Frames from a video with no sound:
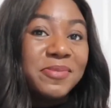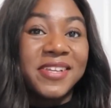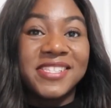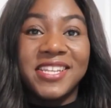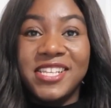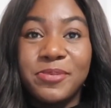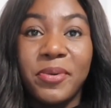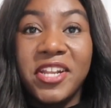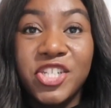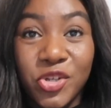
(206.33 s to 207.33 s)
because it is
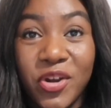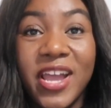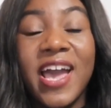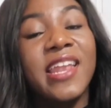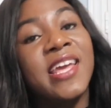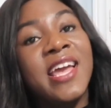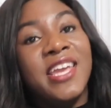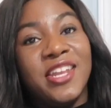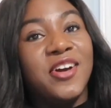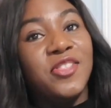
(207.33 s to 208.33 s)
pretty short, and
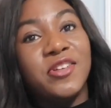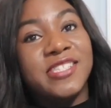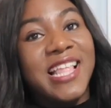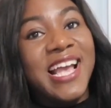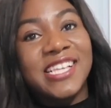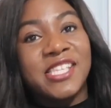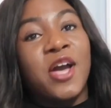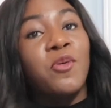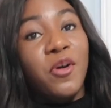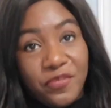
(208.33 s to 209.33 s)
you know, those legs
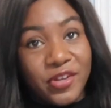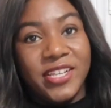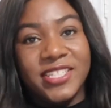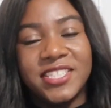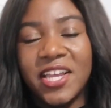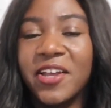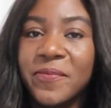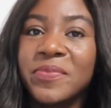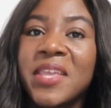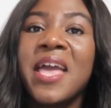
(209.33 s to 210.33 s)
will freeze.
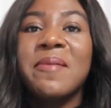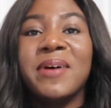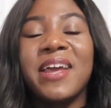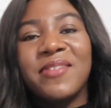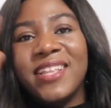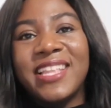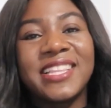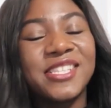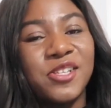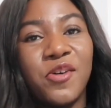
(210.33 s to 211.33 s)
But I really
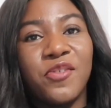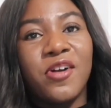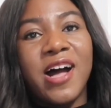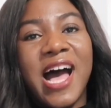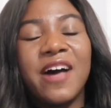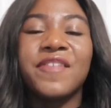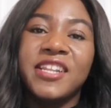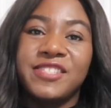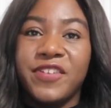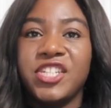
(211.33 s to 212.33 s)
like this overall outfit.
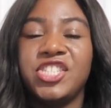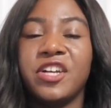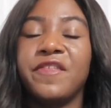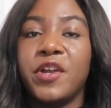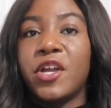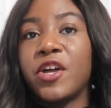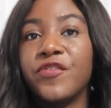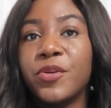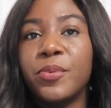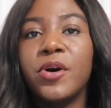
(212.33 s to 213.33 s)
It's very chill, very
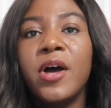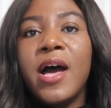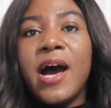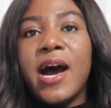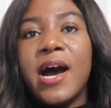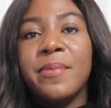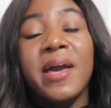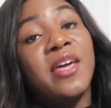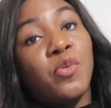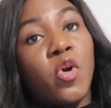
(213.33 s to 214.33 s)
comfortable,
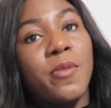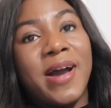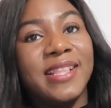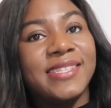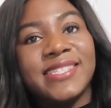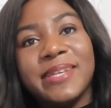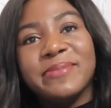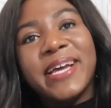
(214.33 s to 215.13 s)
and warm at the same